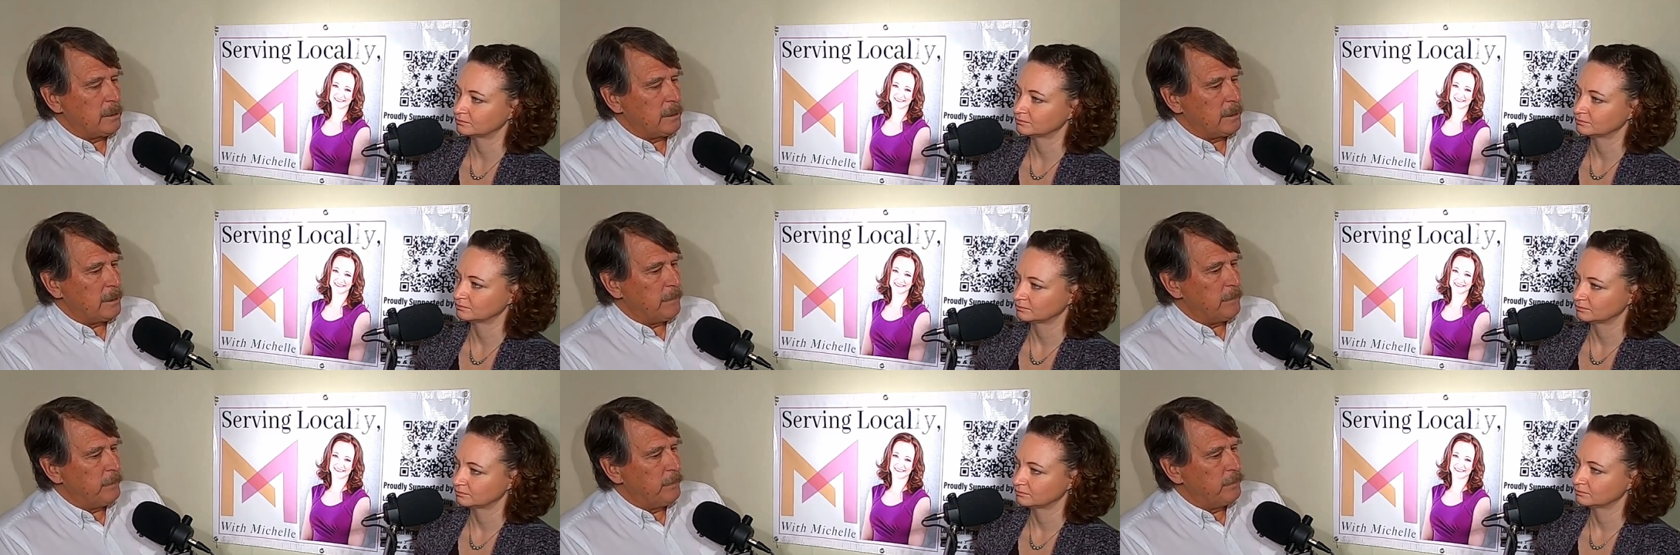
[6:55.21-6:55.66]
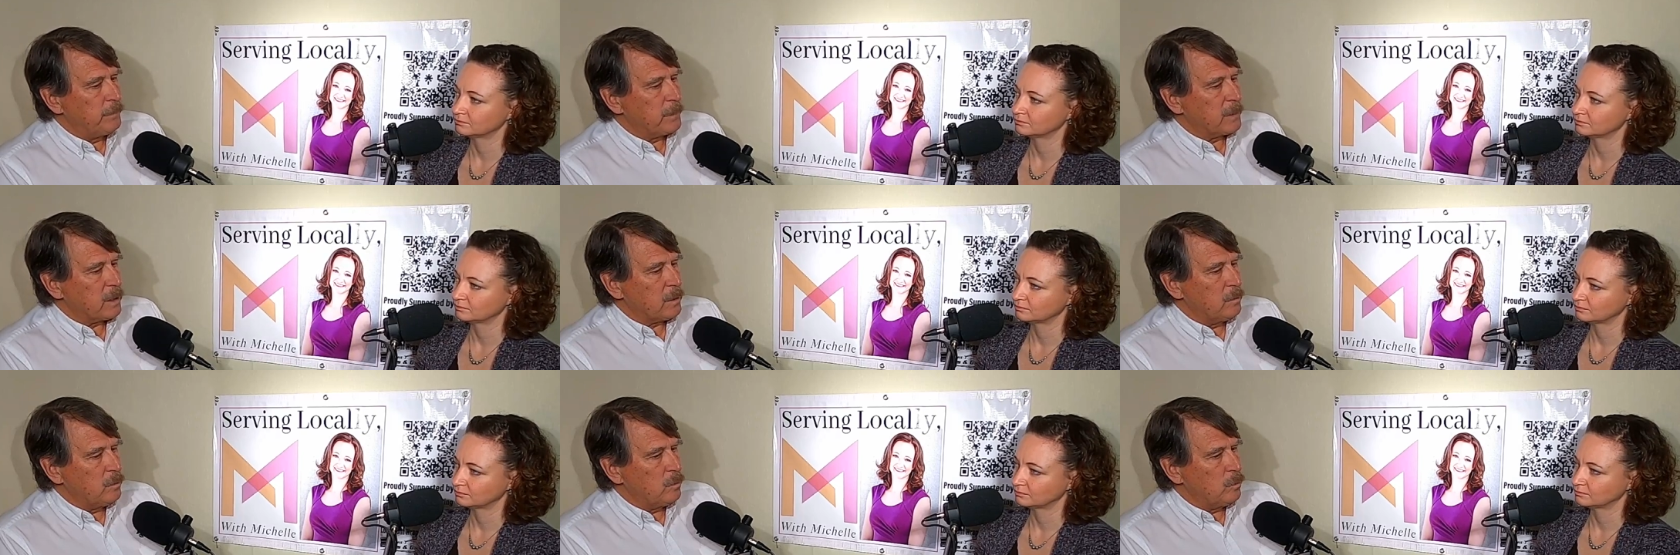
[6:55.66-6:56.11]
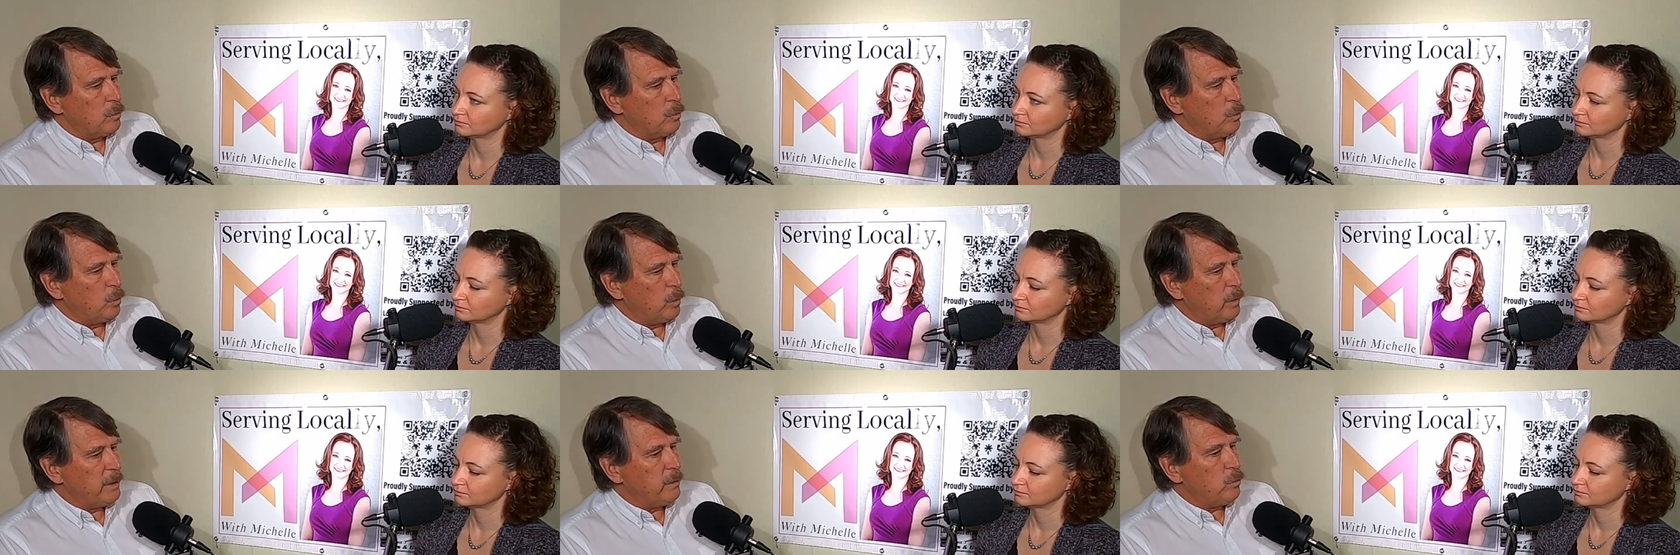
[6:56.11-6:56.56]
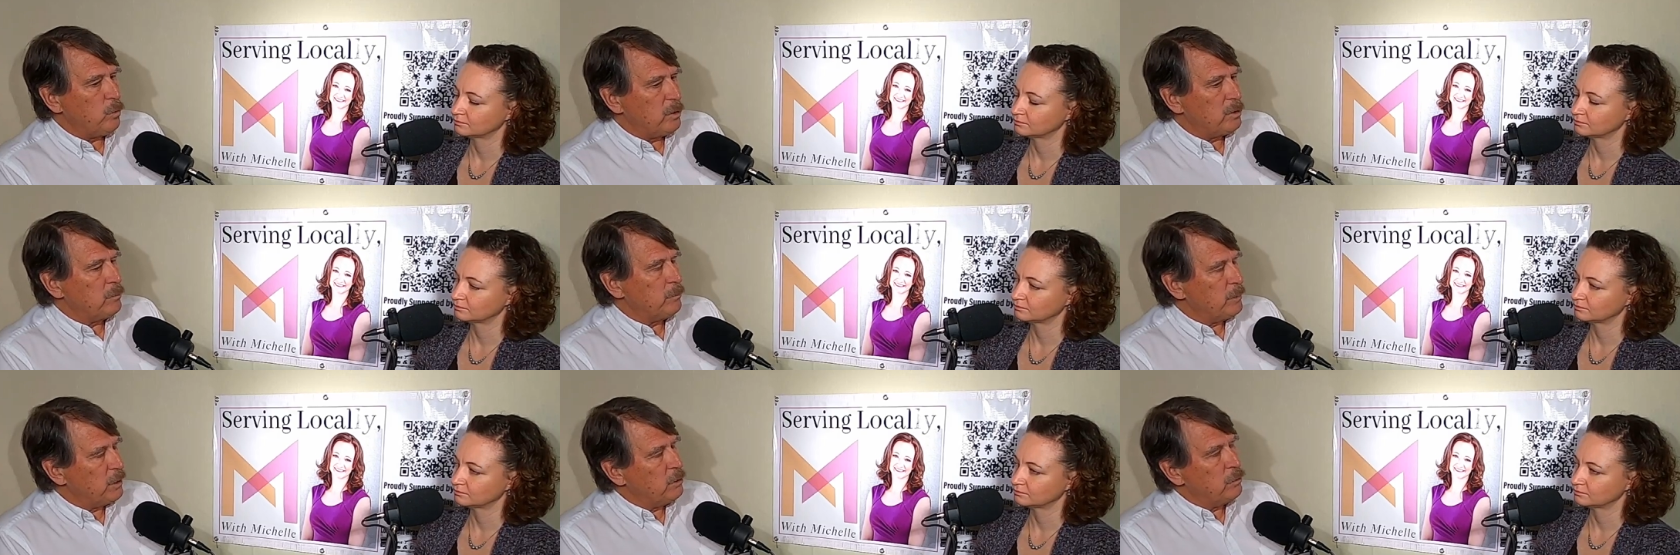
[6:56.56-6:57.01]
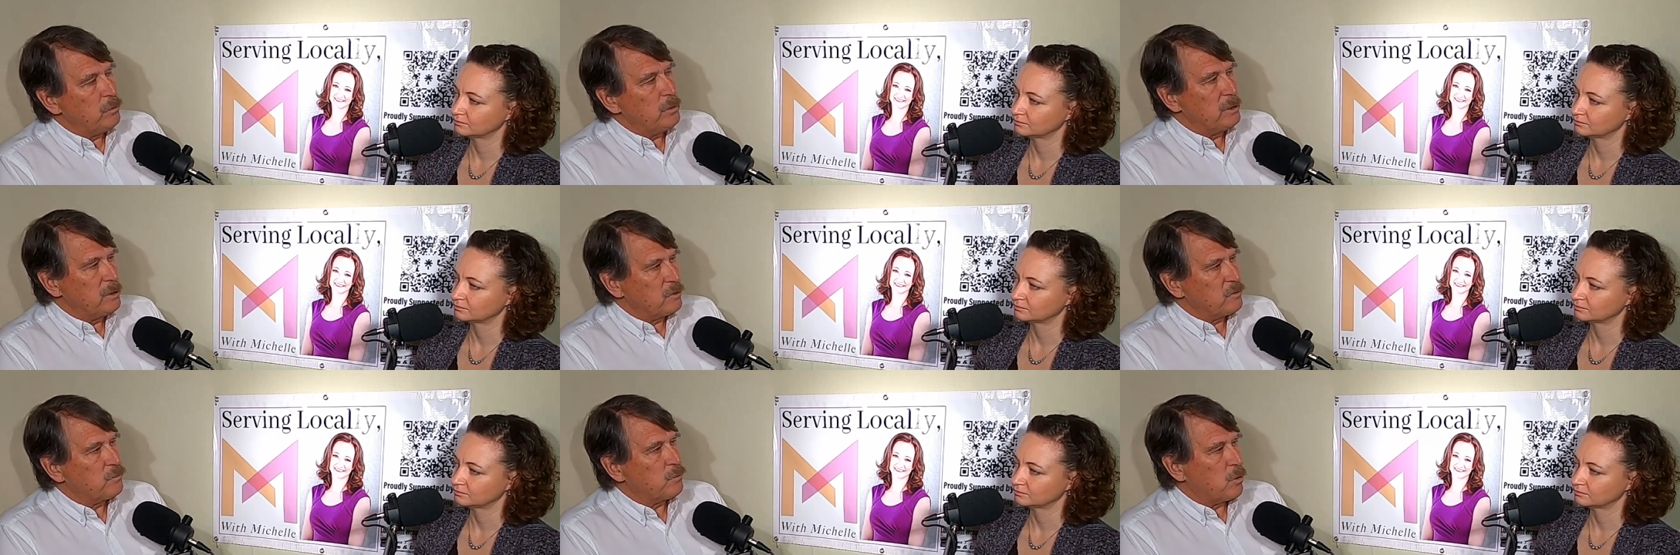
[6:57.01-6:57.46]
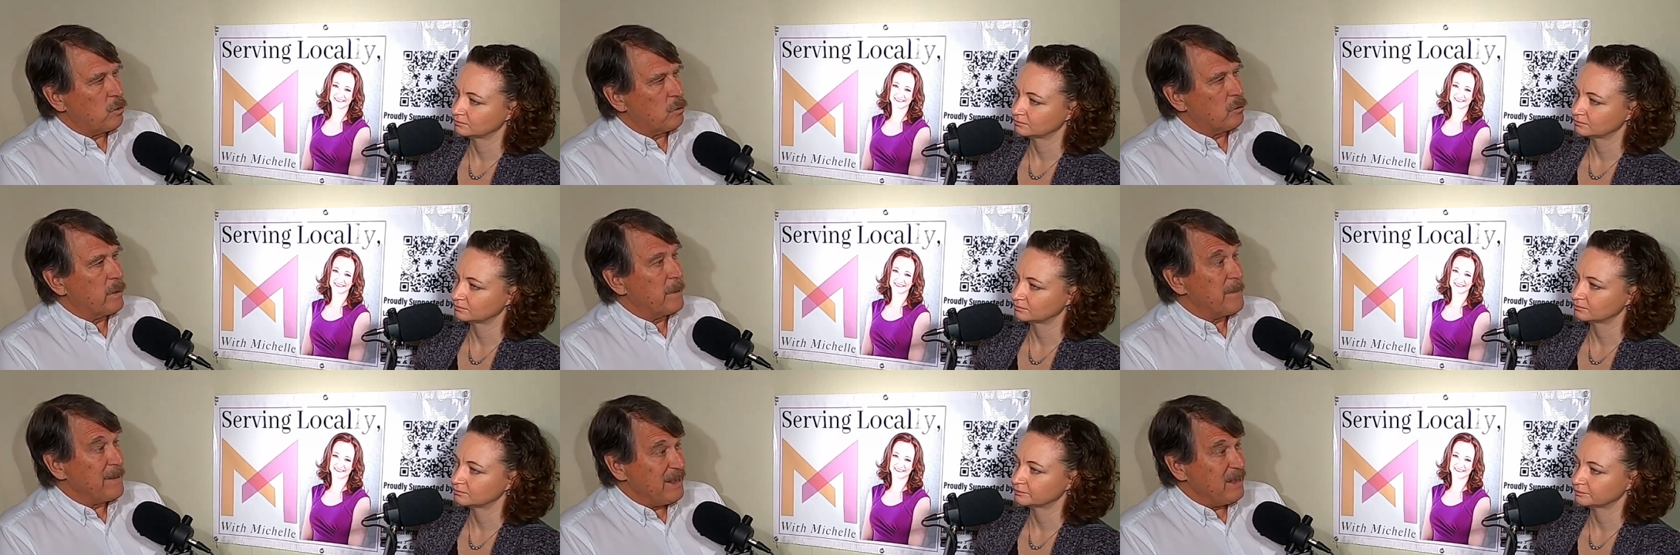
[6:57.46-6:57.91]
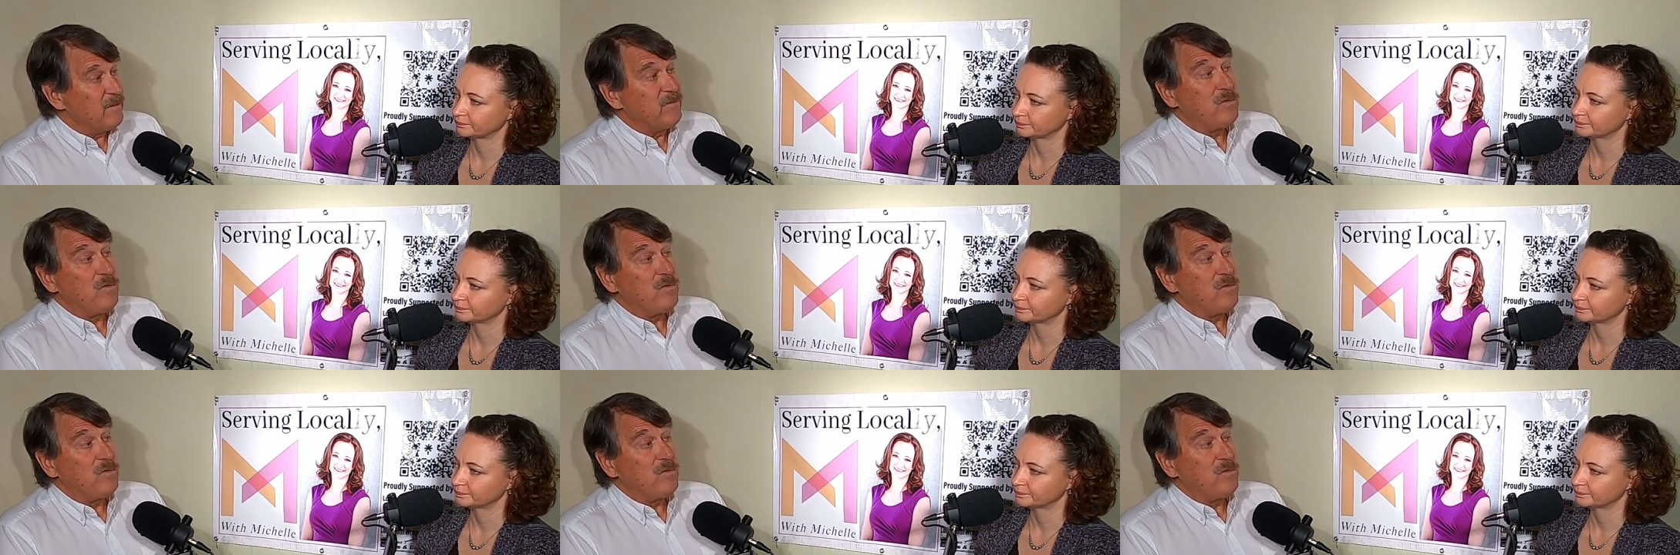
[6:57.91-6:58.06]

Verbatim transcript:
Speaker 1: Um, we wouldn't be doing this program